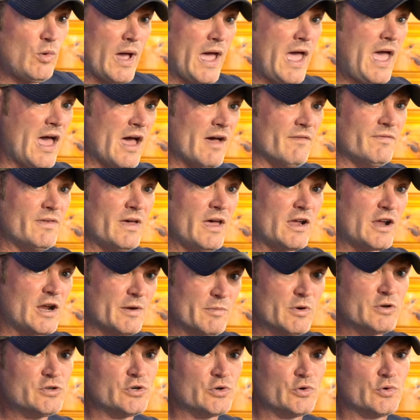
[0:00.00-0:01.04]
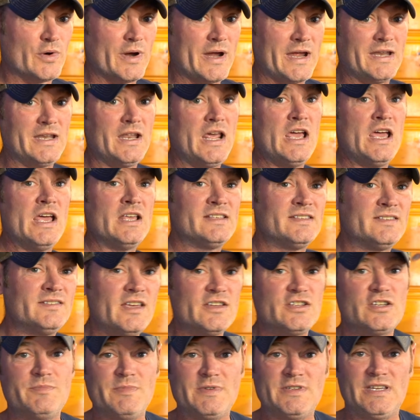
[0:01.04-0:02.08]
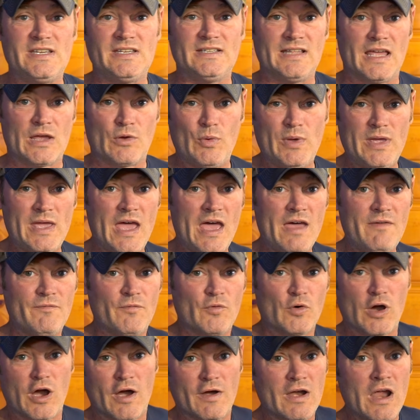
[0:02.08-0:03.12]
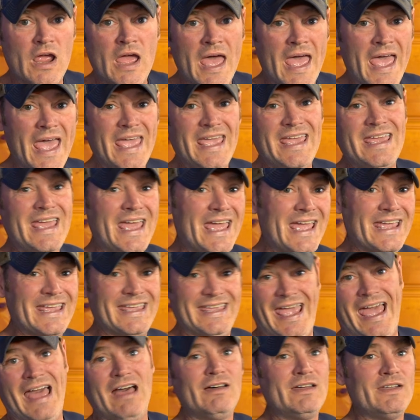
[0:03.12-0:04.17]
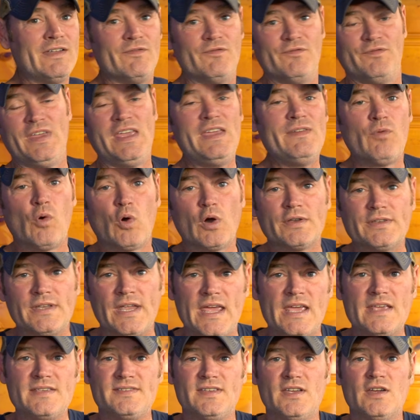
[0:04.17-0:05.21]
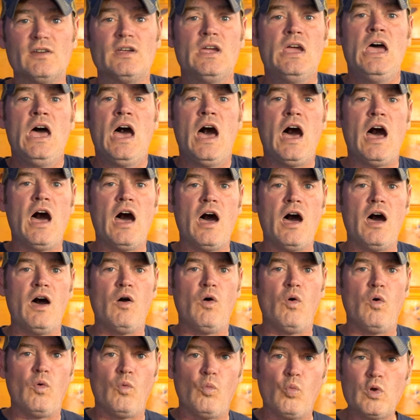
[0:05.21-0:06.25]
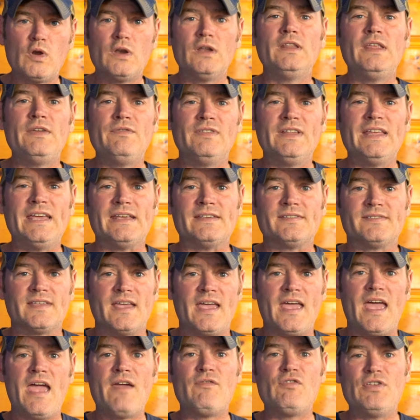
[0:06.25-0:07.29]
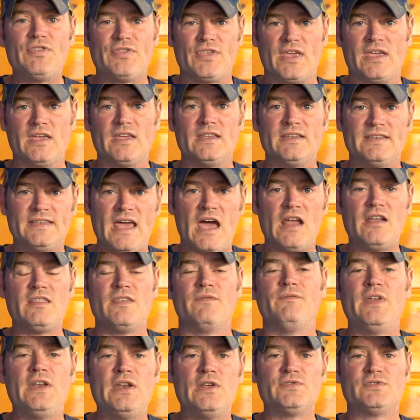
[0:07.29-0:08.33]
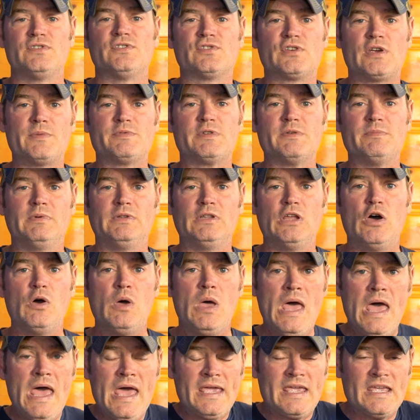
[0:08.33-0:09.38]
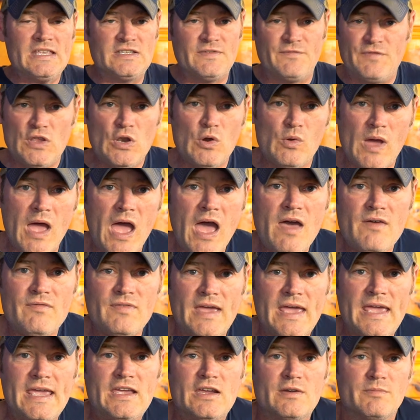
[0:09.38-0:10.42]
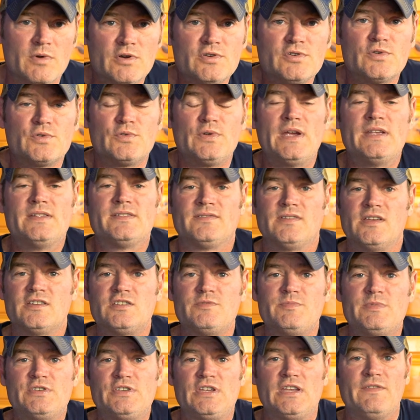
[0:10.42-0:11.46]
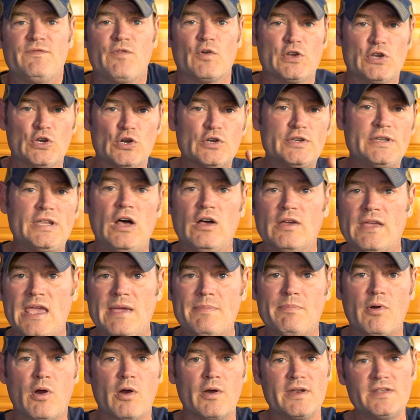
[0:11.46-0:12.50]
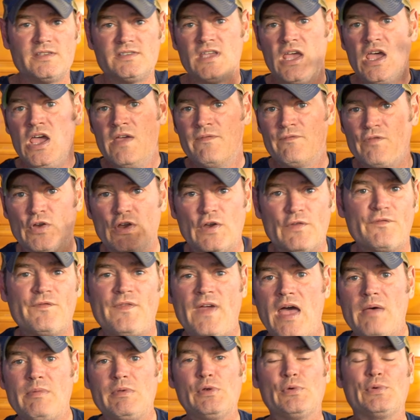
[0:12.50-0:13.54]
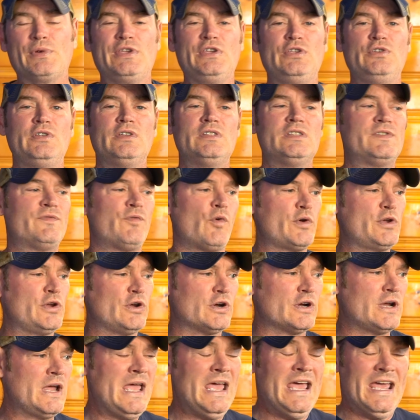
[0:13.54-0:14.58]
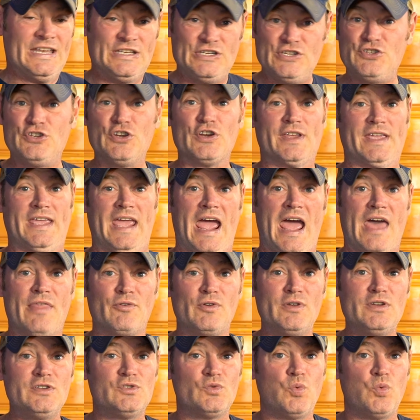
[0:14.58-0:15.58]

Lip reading: have a commercial grade slushy machine like we have for our 8-gallon Vevor tanks here, we're gonna leave links to everything down in the video's description below, because if you don't have a commercial grade slushy machine for your tailgate parties, for your family reunions, for your gatherings,